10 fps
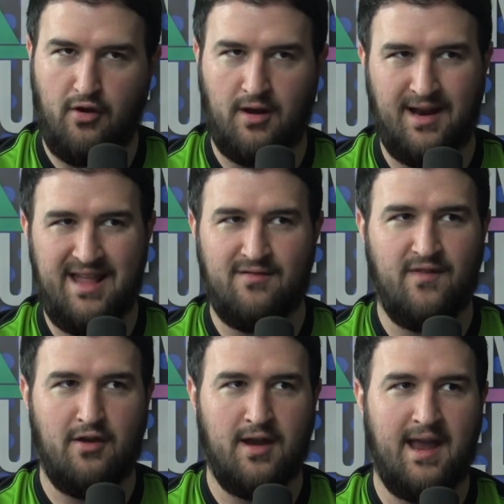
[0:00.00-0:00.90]
or at least
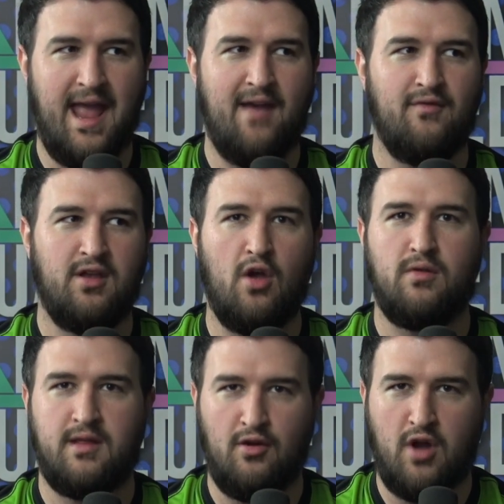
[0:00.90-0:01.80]
very heavy, you
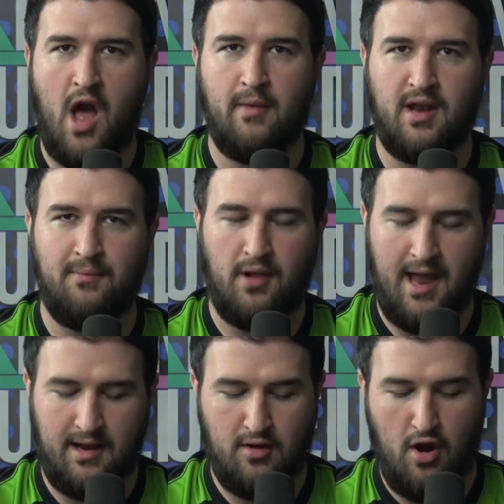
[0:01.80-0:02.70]
know, still commonly
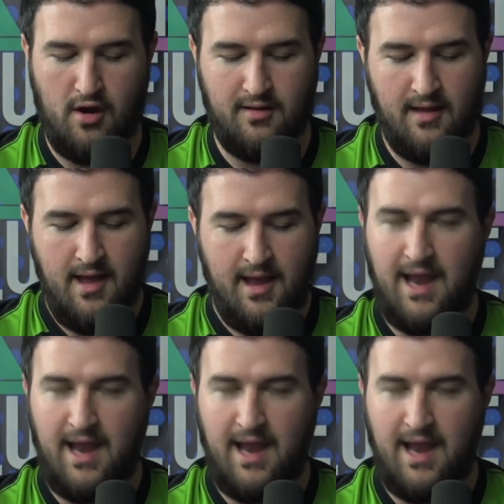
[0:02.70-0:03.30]
played cards,